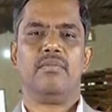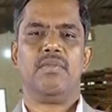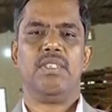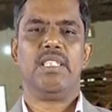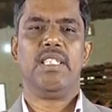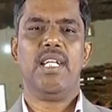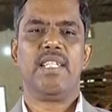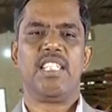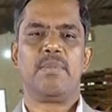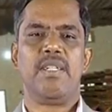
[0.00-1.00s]
The chilled
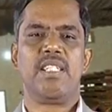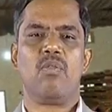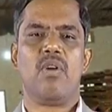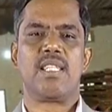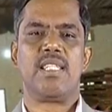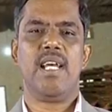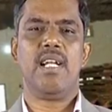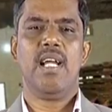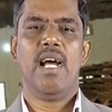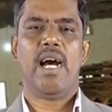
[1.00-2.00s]
suspension was
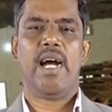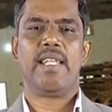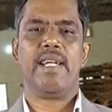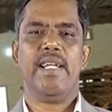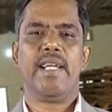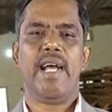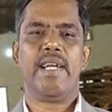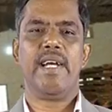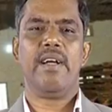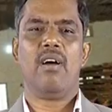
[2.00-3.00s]
then either
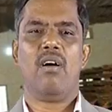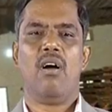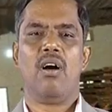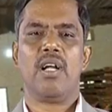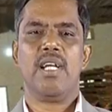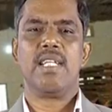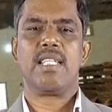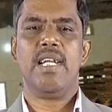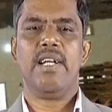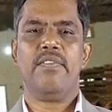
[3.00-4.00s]
decanted or
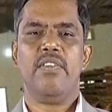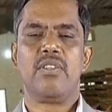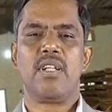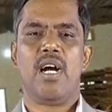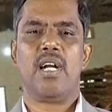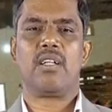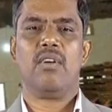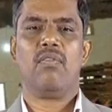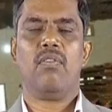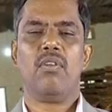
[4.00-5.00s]
centrifuged at
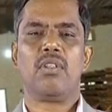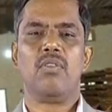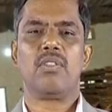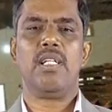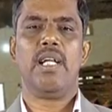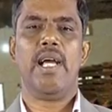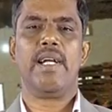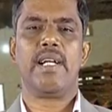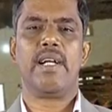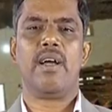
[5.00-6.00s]

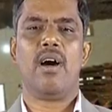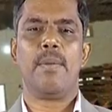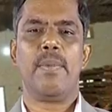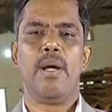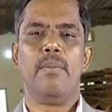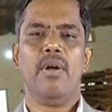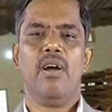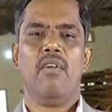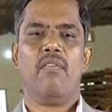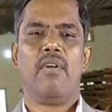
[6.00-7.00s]
4800 rpm
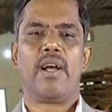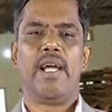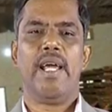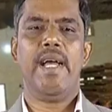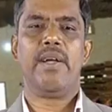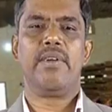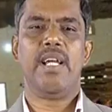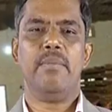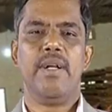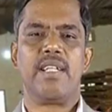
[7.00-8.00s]
for 8 to
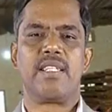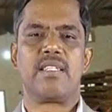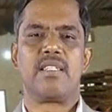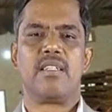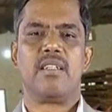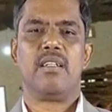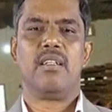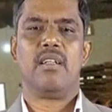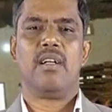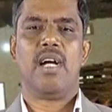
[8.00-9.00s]
10 minutes
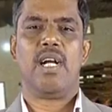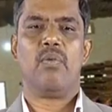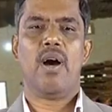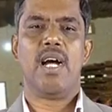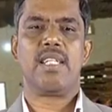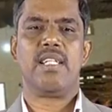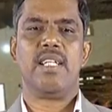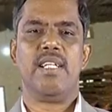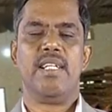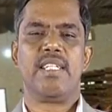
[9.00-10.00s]
and washed
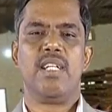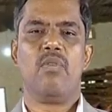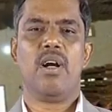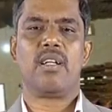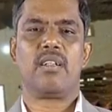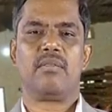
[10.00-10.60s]
in distilled water.